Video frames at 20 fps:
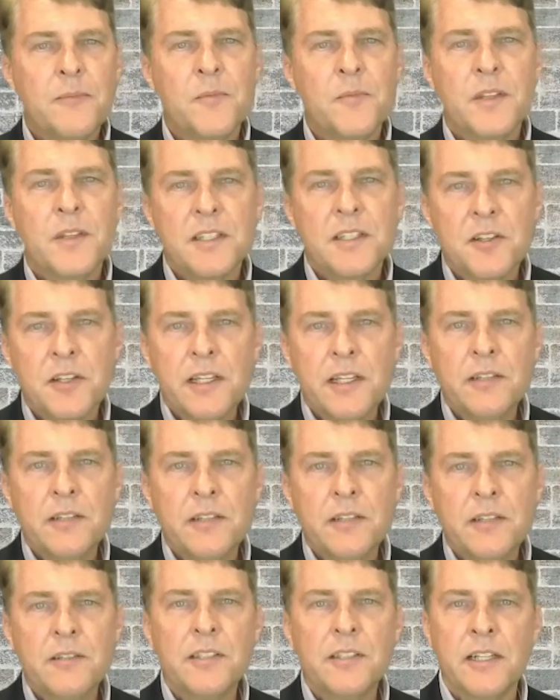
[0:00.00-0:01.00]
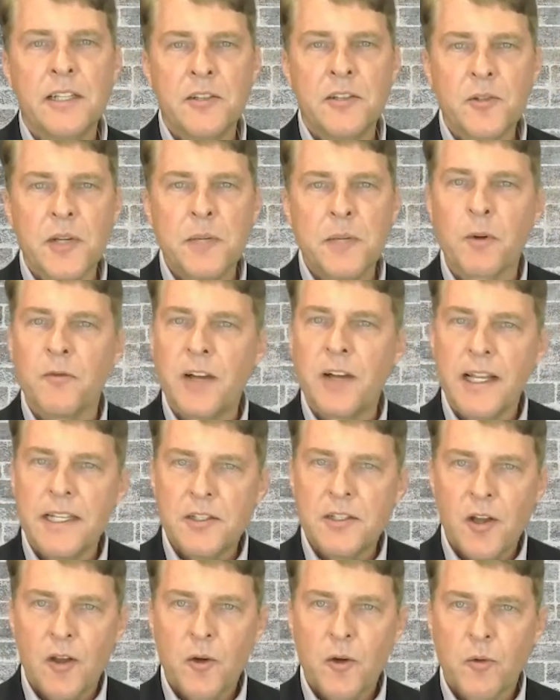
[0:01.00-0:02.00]
the steel industry
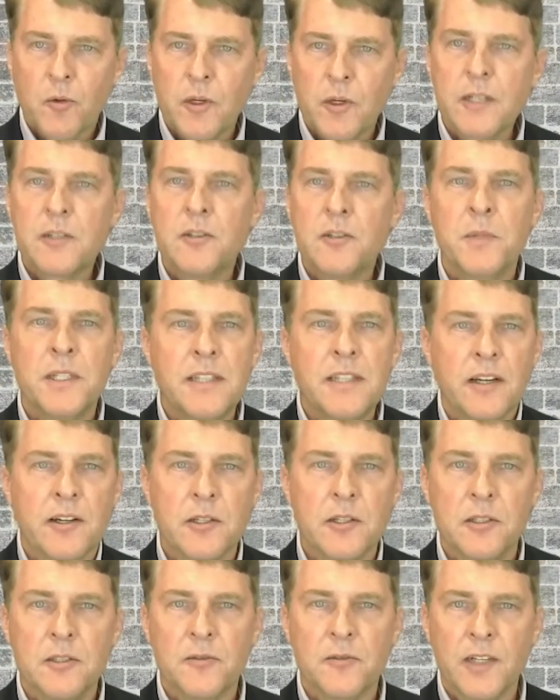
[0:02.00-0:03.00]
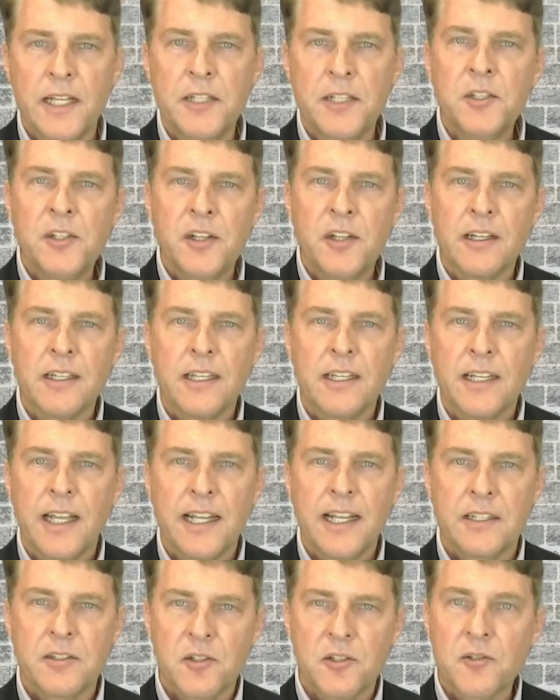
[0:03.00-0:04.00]
provides critical material for engineering
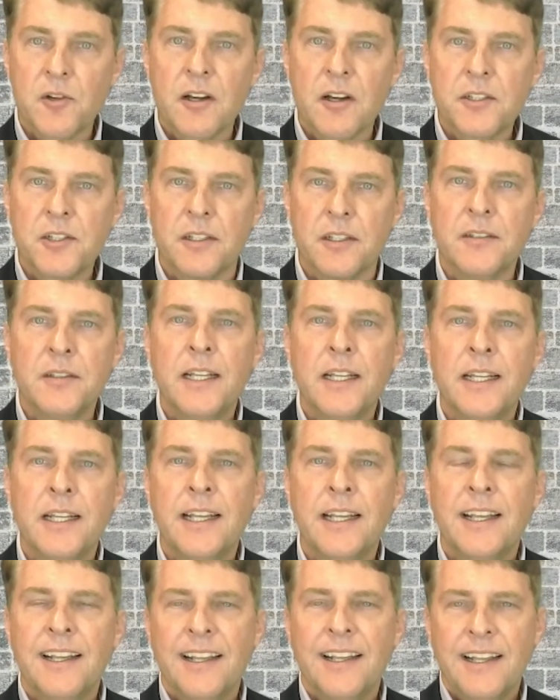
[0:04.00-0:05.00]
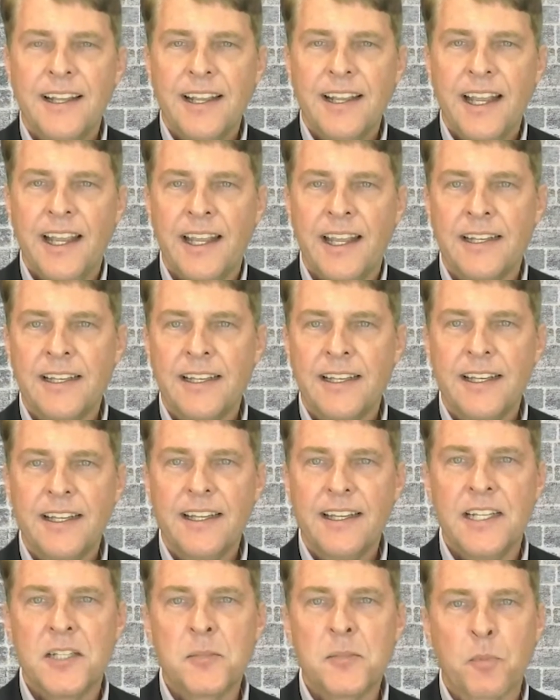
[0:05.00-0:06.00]
and construction, and
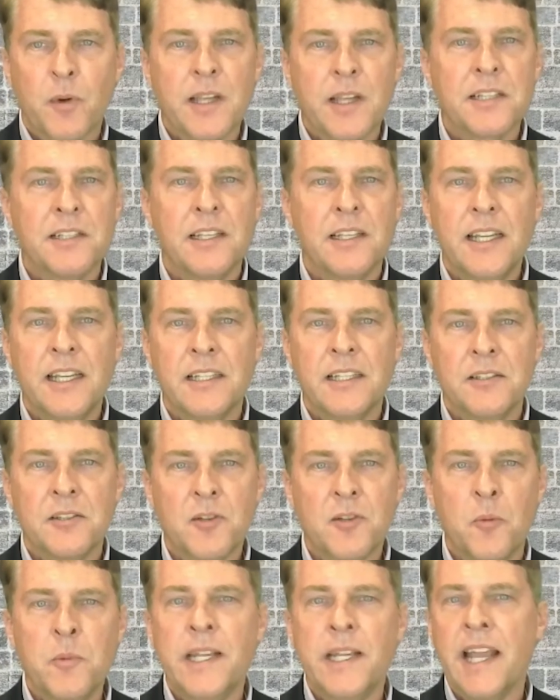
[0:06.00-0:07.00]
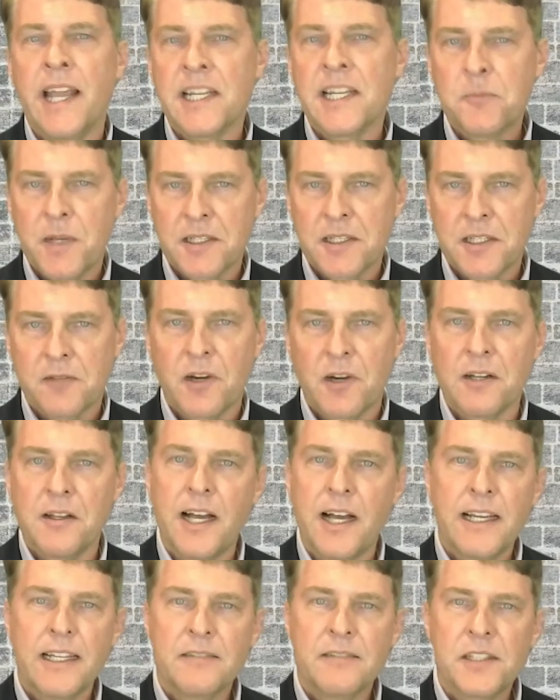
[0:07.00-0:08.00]
it's present in so many aspects of our
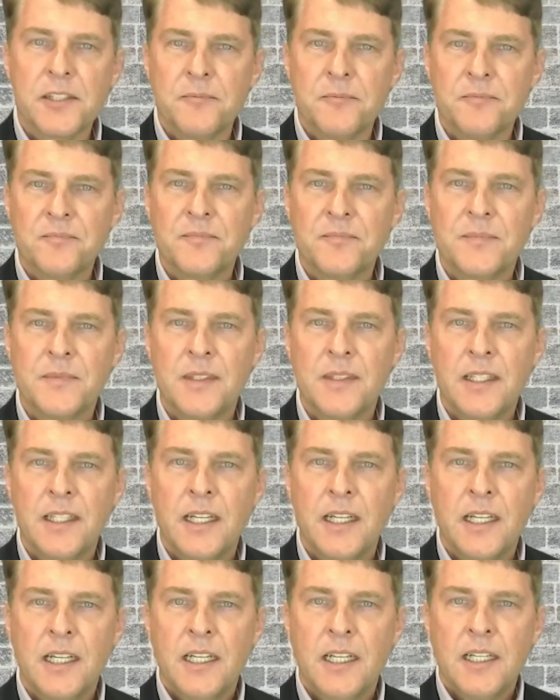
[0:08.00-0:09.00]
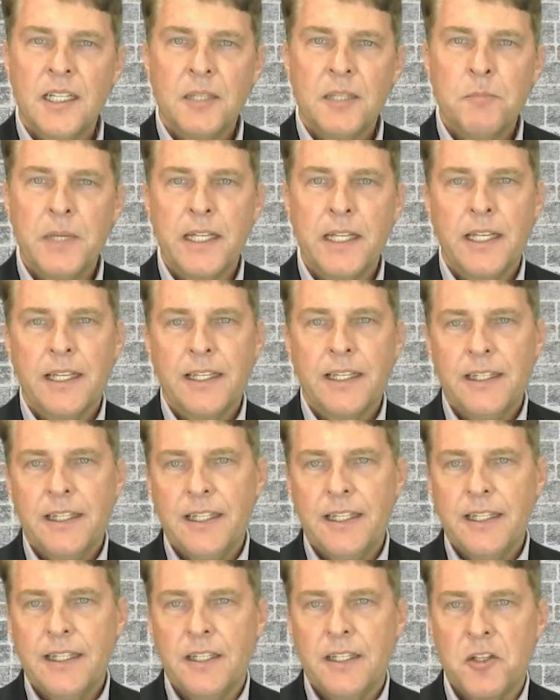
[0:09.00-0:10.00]
lives. But
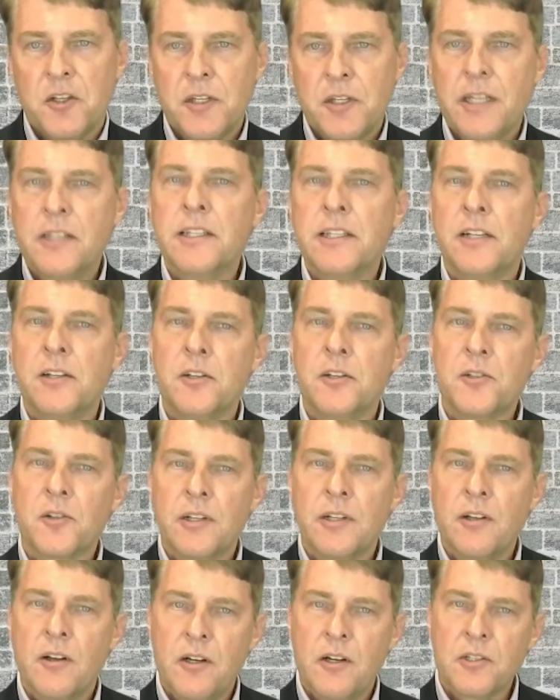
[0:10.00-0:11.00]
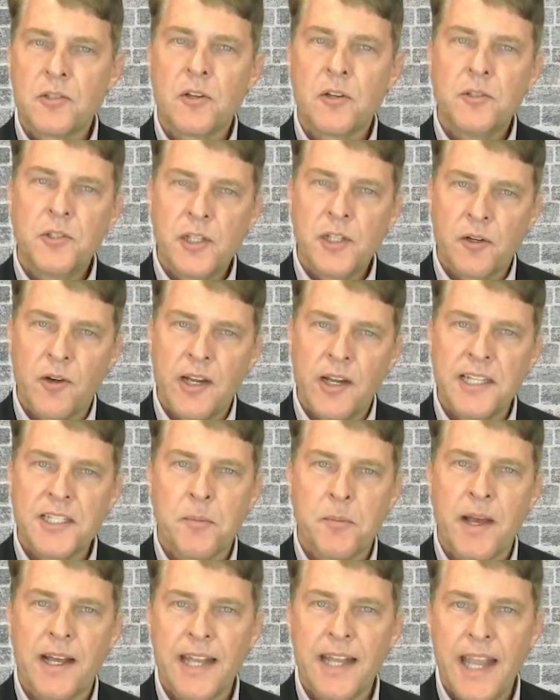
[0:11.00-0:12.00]
the steel industry also generates
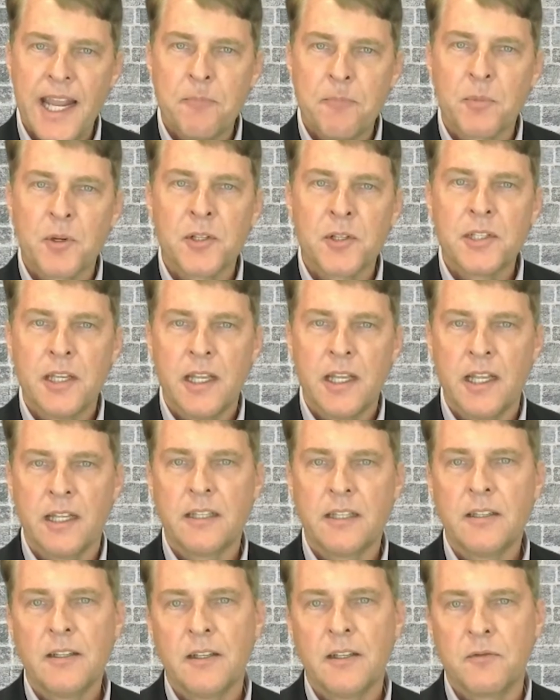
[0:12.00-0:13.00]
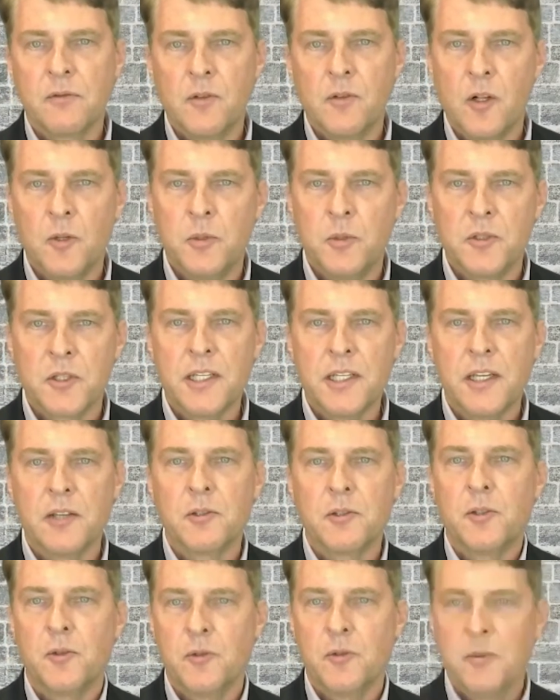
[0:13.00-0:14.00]
about 8% of global
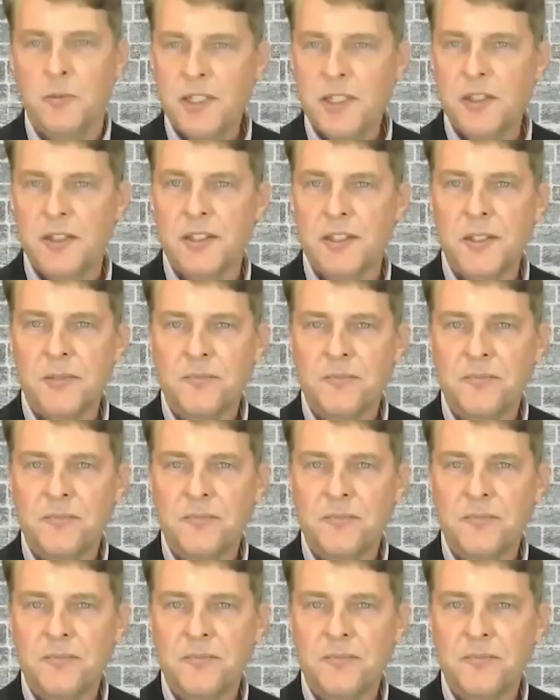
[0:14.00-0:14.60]
CO2 emissions.